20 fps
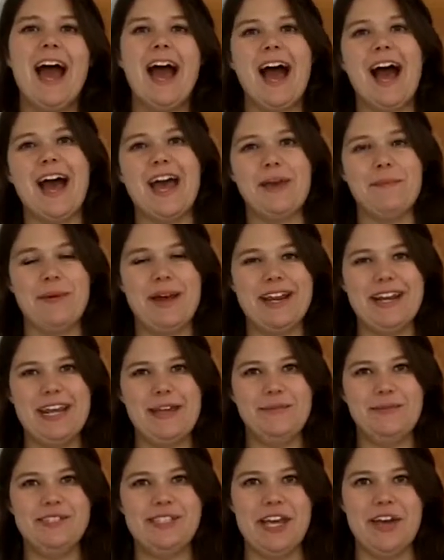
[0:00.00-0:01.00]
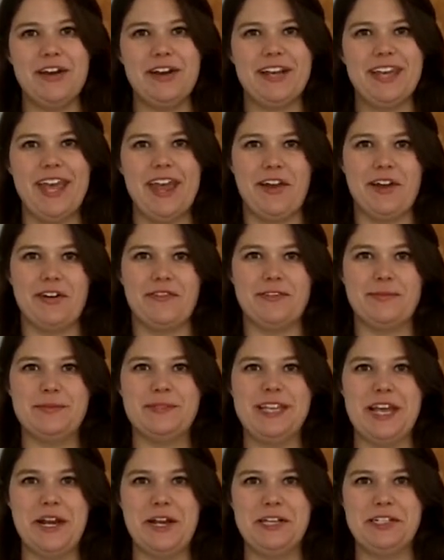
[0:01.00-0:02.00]
Hi, my name's Sarah Karen from
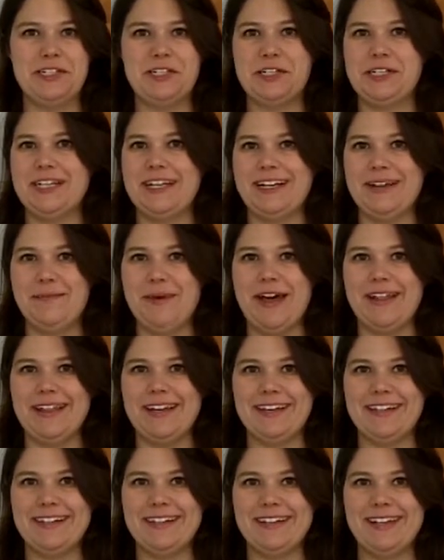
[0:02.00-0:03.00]
Sarah's Cucina Bella.